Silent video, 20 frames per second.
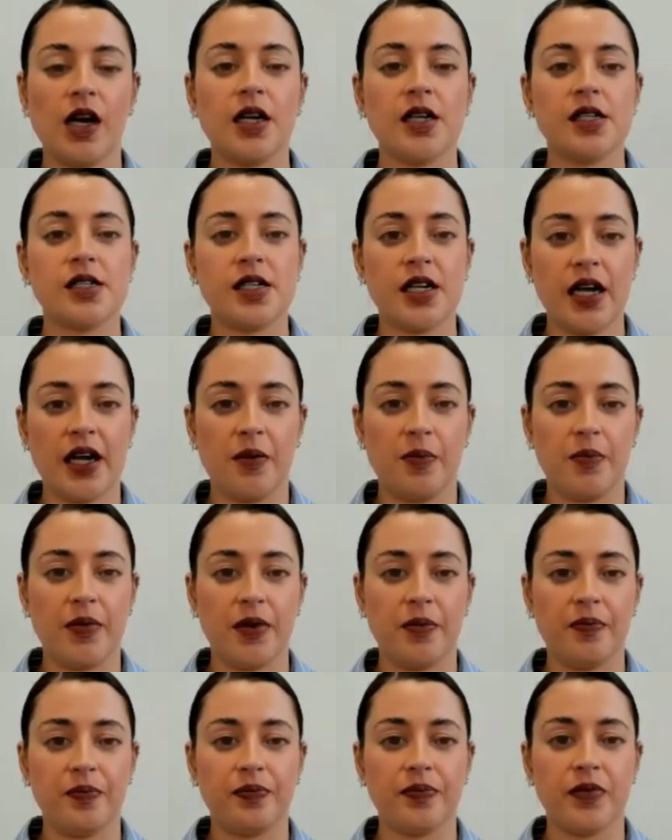Sleep.
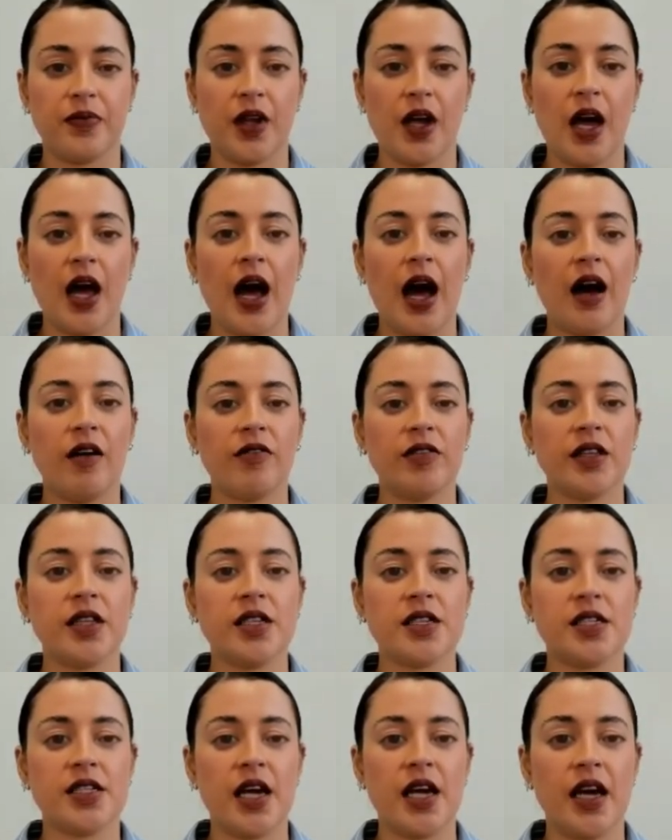Having the
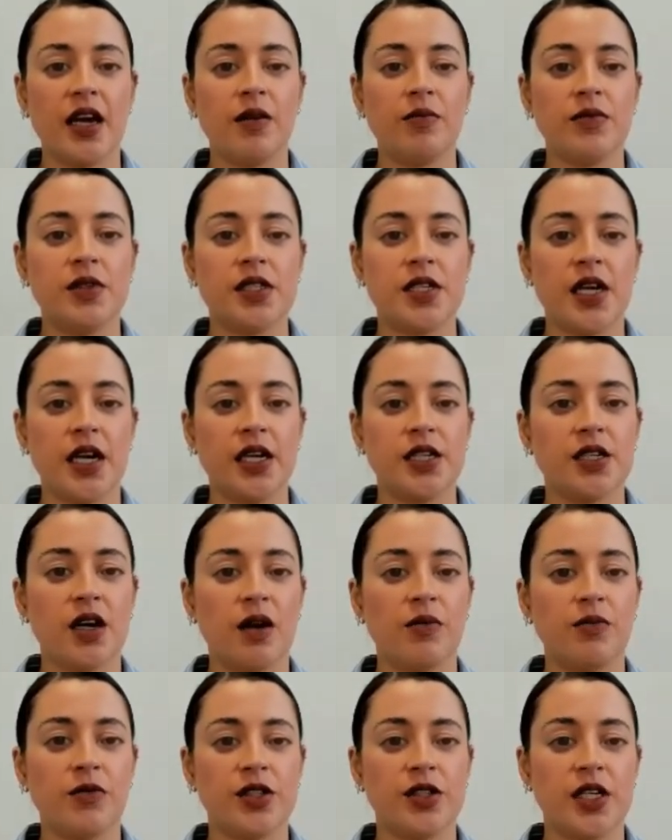same
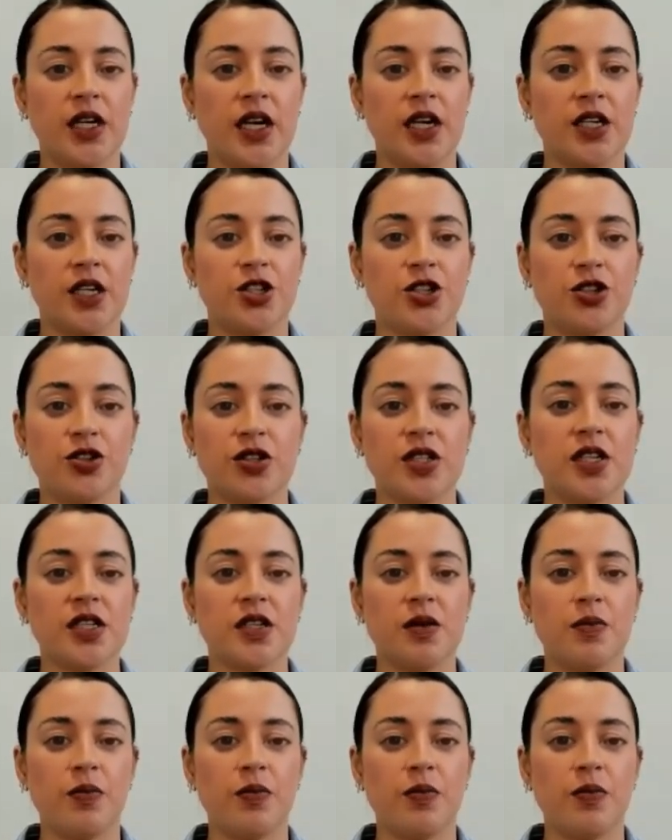daytime routine is just as